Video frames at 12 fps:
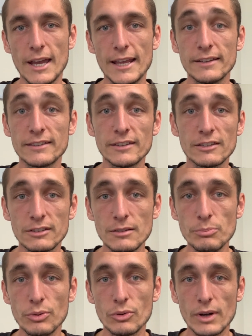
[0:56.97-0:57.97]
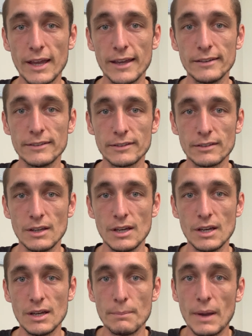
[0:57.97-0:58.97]
And it's as simple as
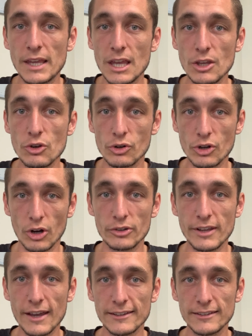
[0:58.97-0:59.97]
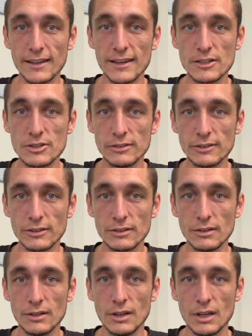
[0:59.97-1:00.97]
making your contact stages
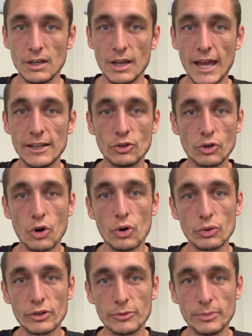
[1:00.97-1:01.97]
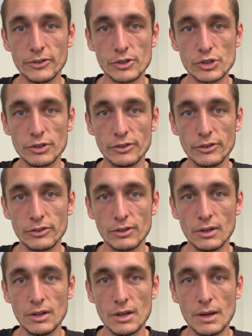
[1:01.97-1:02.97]
and your call dispositions
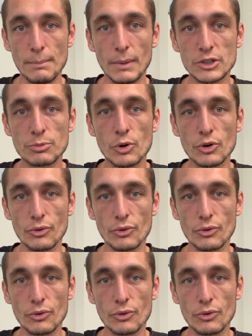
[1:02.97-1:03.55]
much more